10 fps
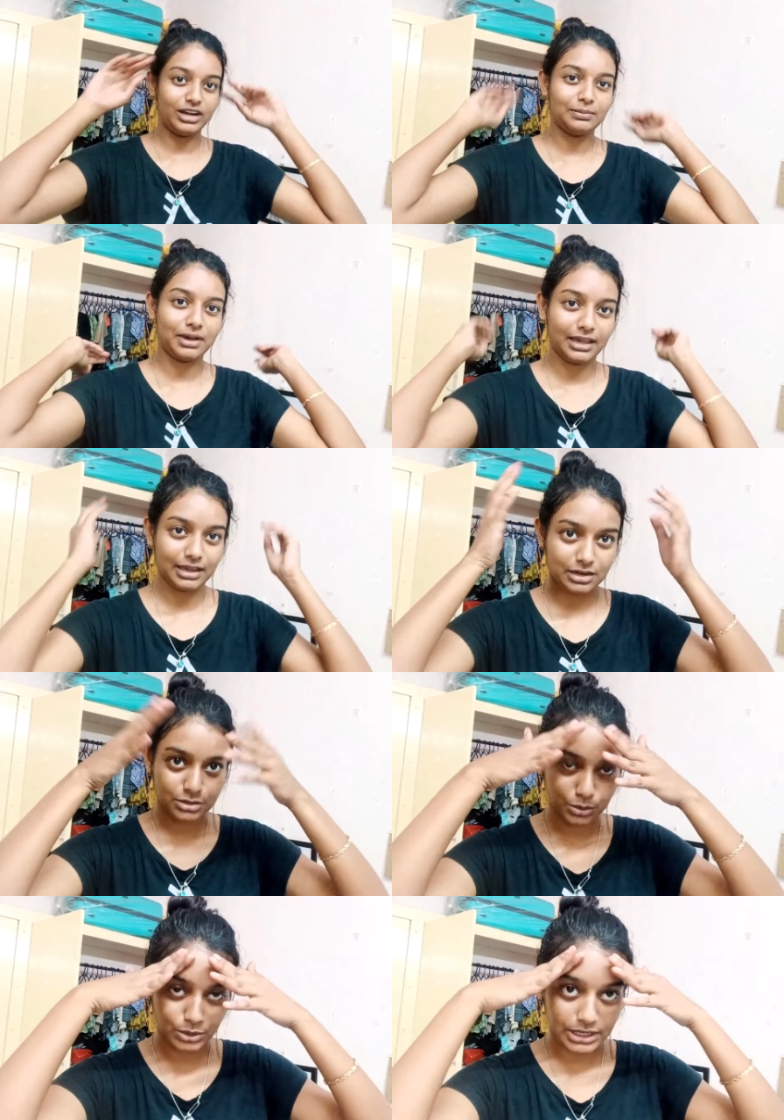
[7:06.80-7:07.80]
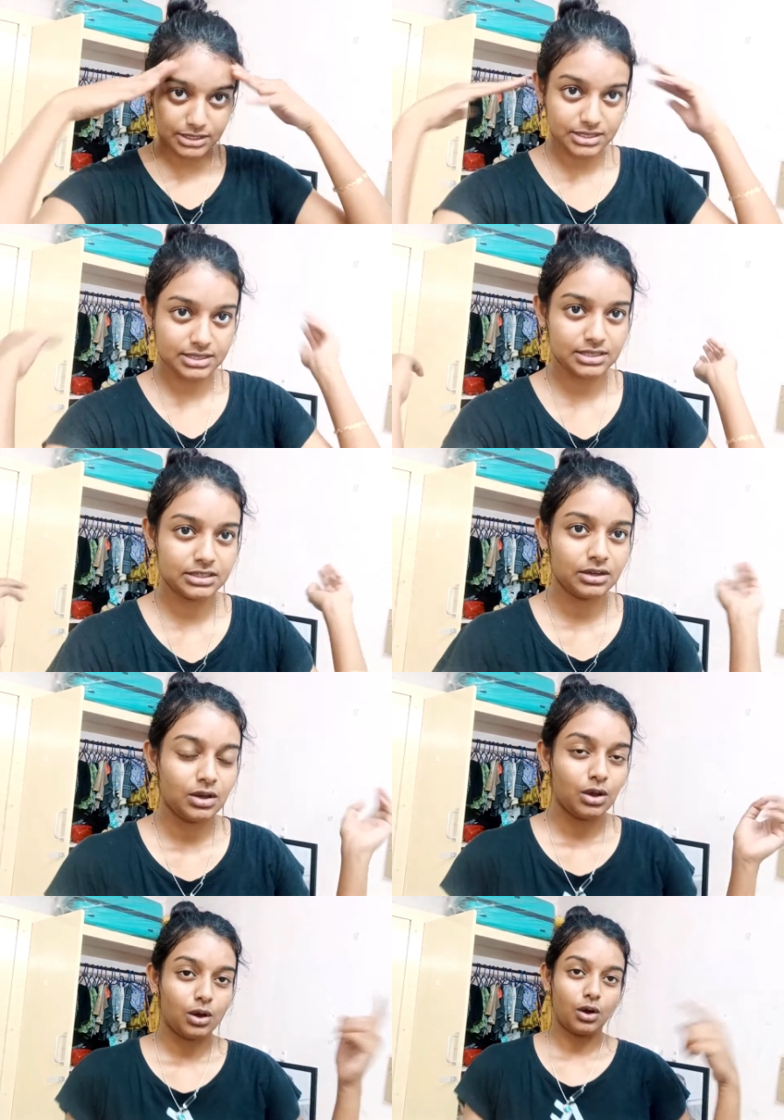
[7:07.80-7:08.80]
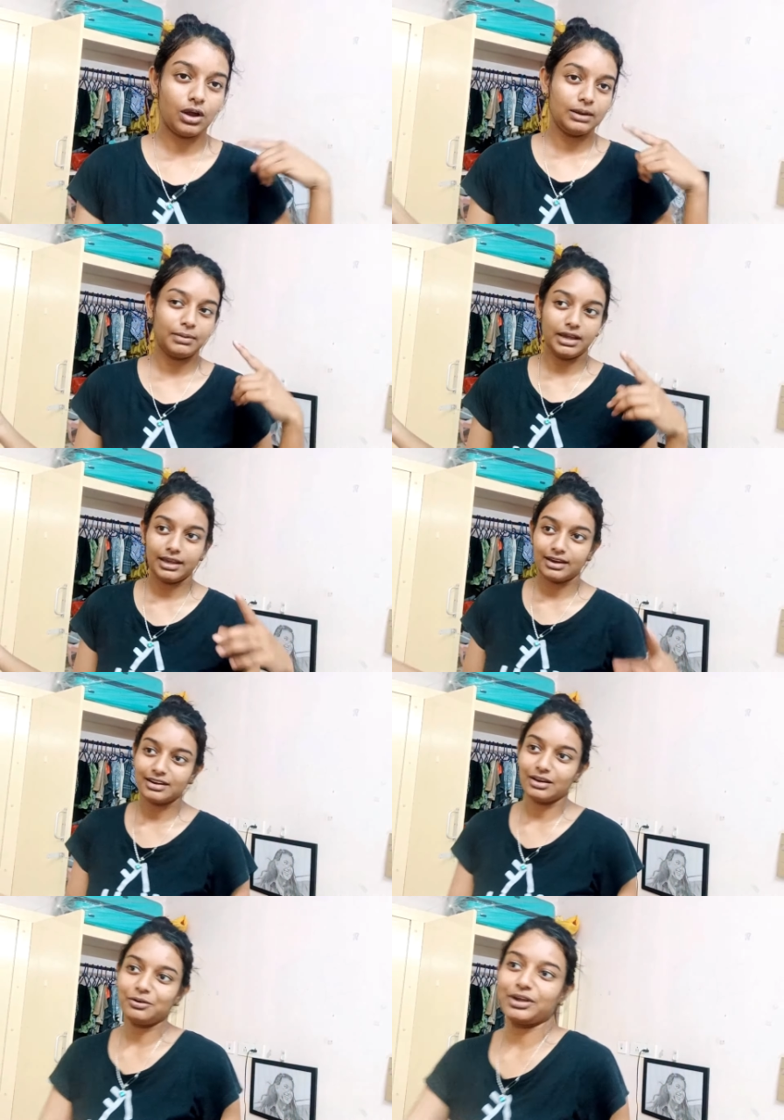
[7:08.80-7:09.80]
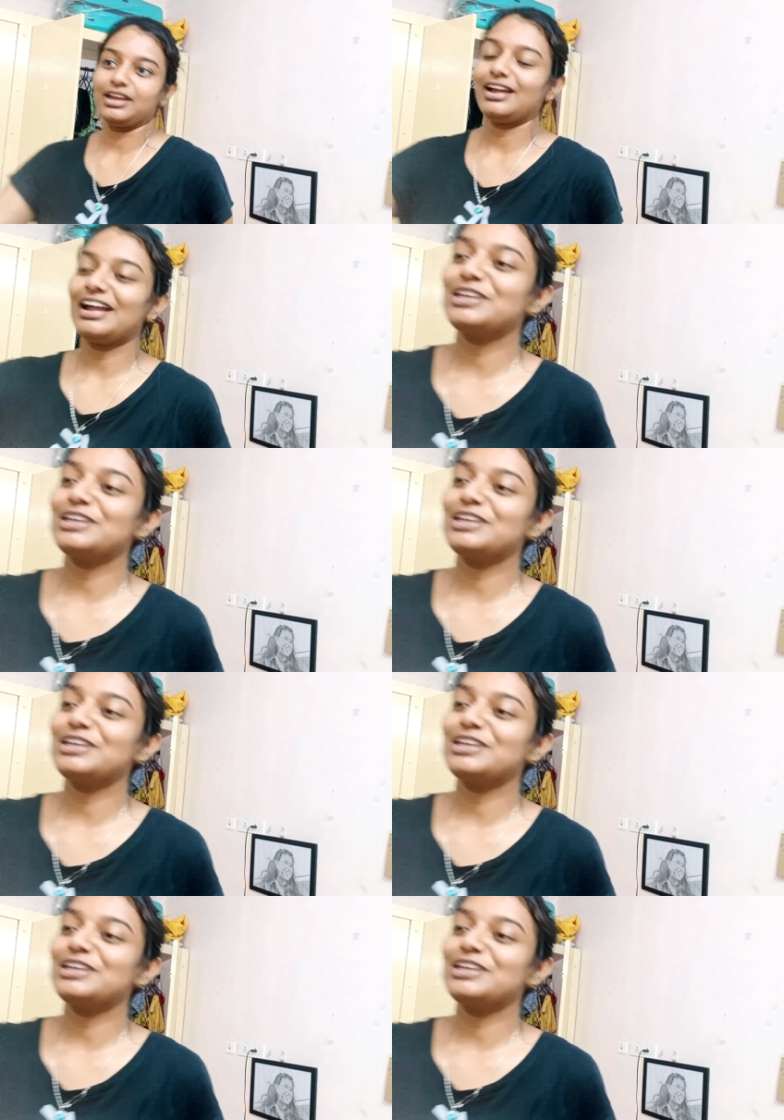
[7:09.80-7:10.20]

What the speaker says: my hair. So let's oil my hair. Okay, I'll